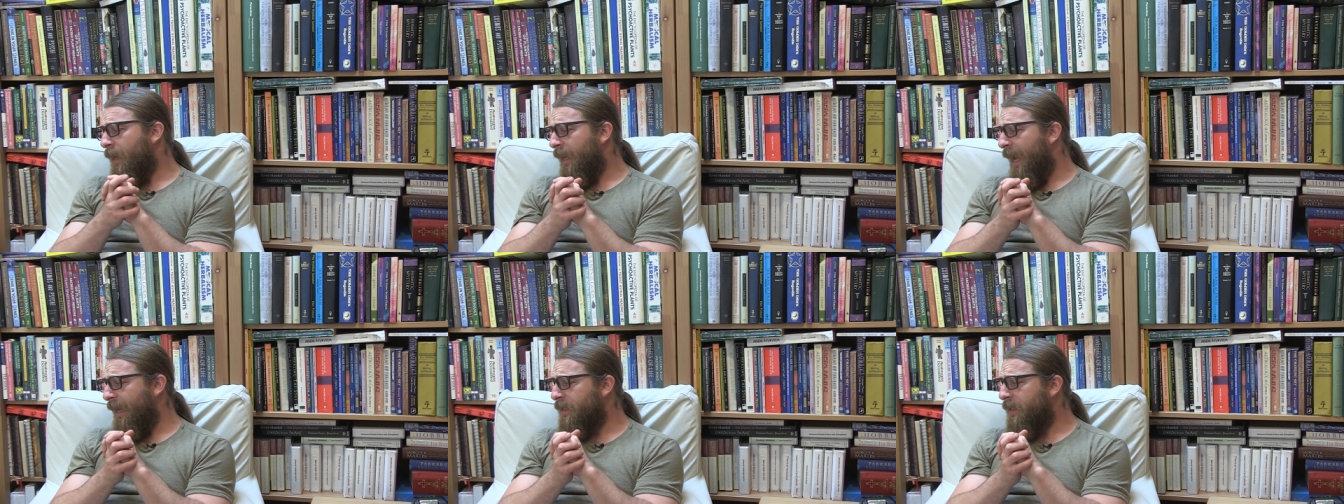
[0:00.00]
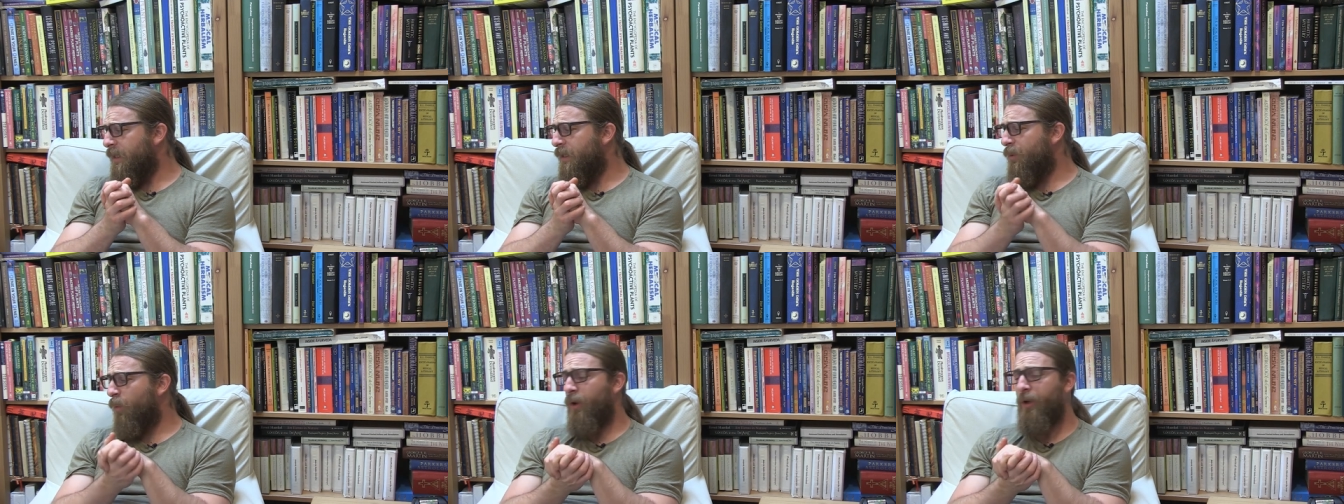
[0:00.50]

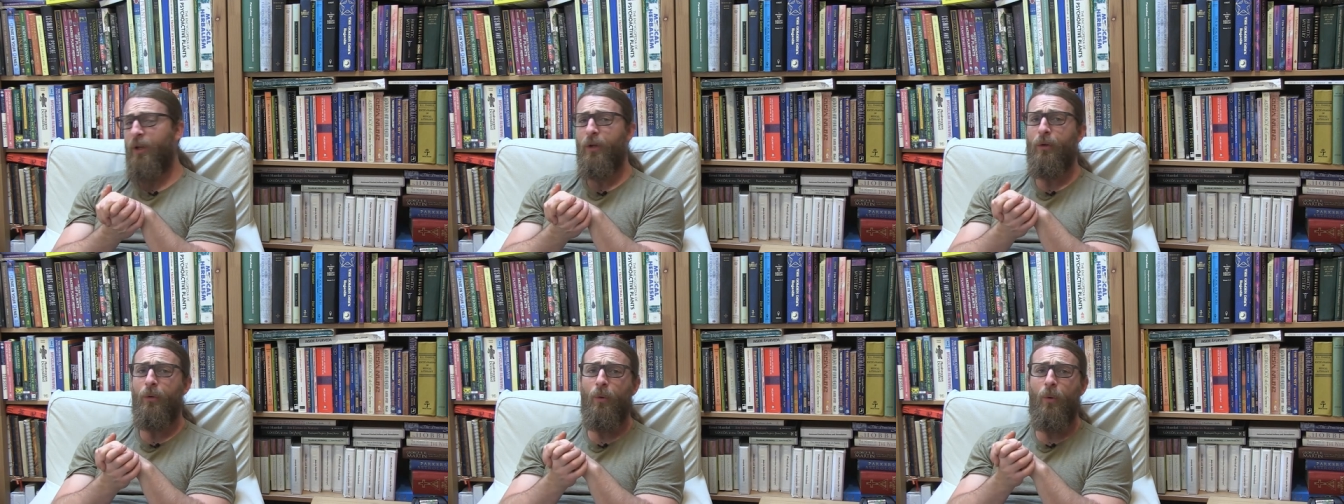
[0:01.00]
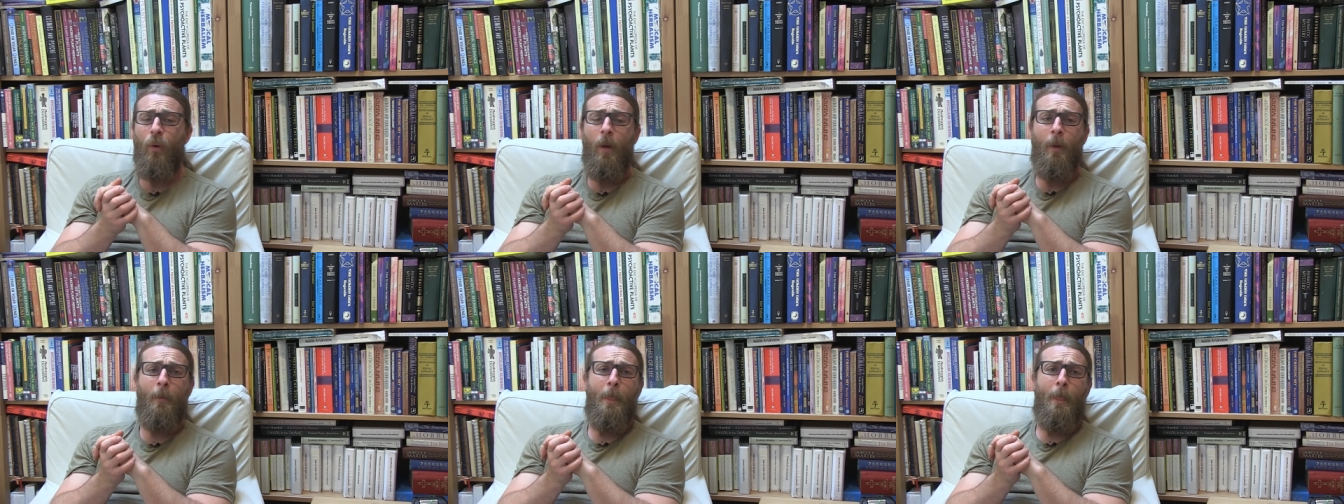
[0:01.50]
cases where you
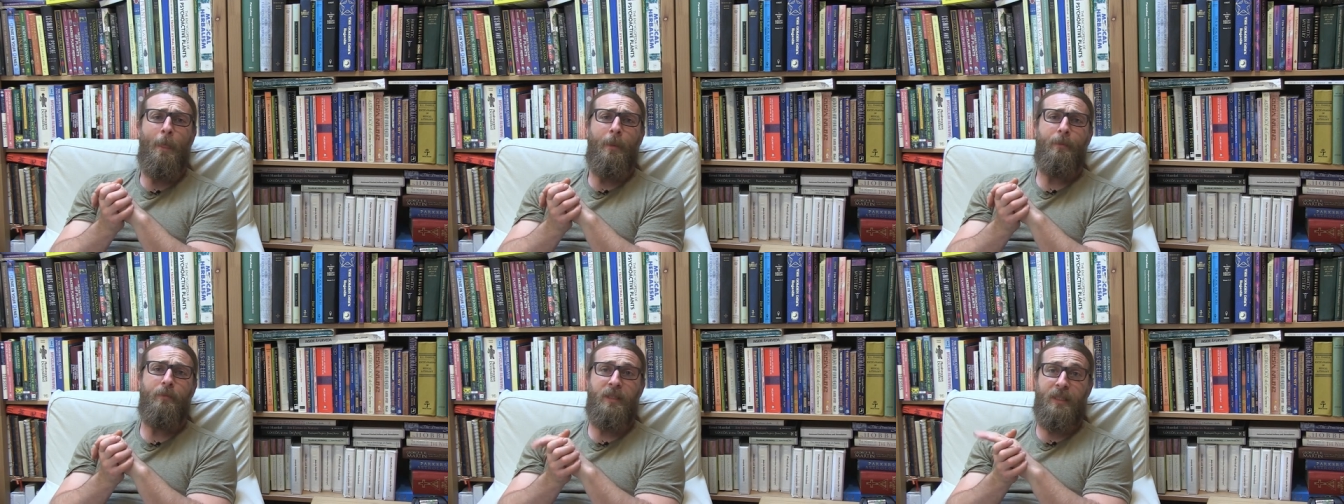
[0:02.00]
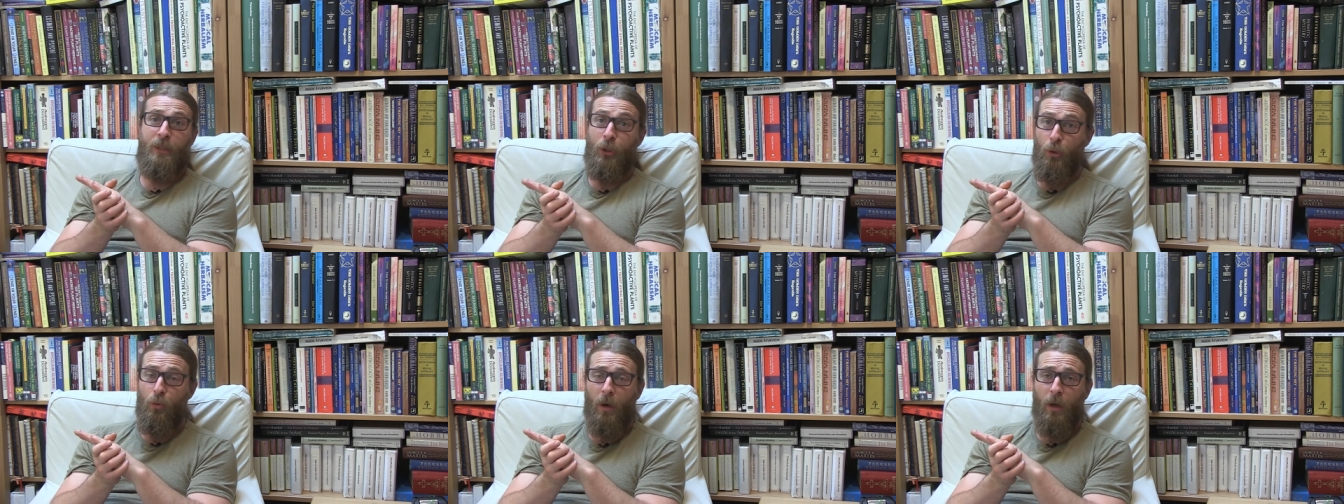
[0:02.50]

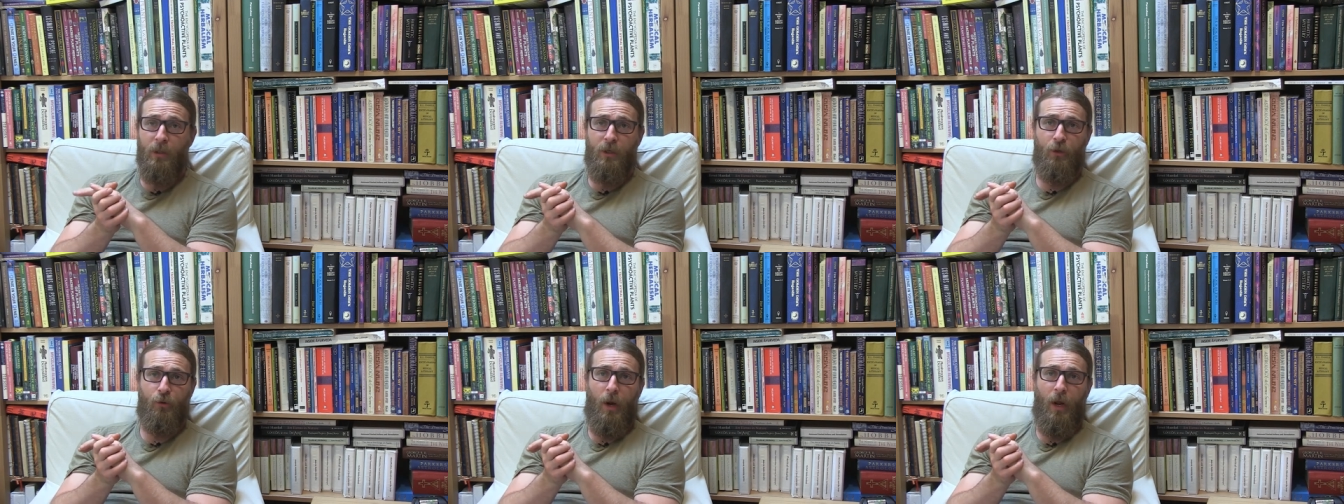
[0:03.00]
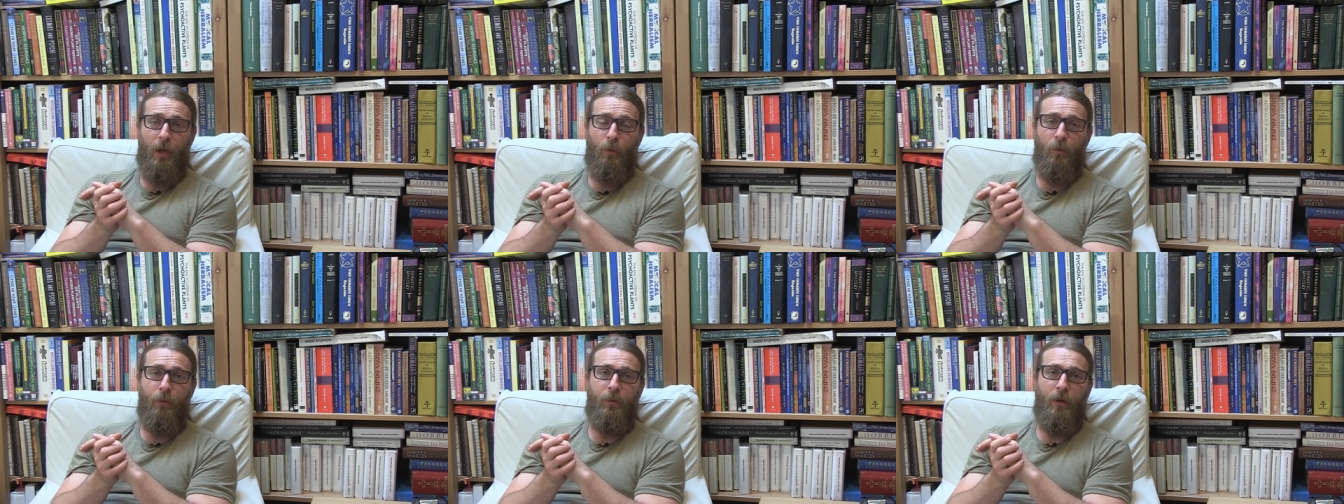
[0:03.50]
do want to dry a
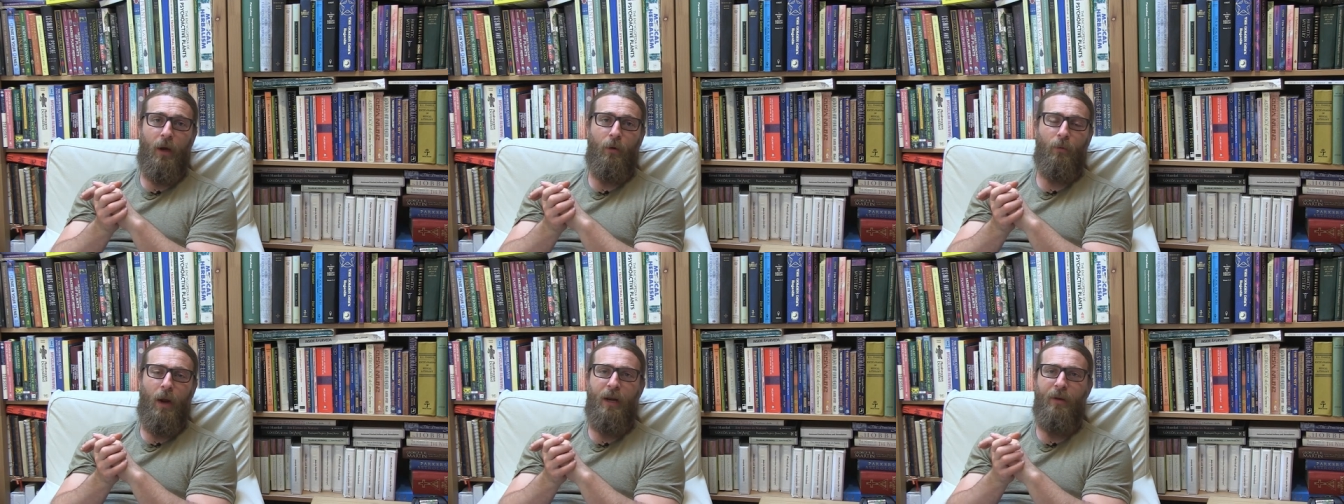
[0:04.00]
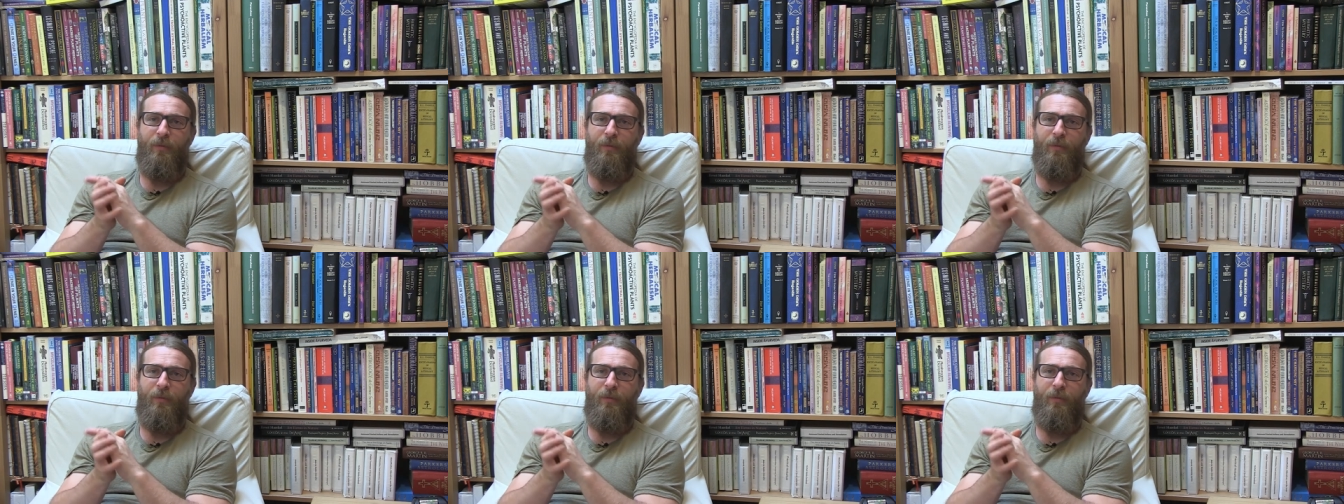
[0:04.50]
wound out, right?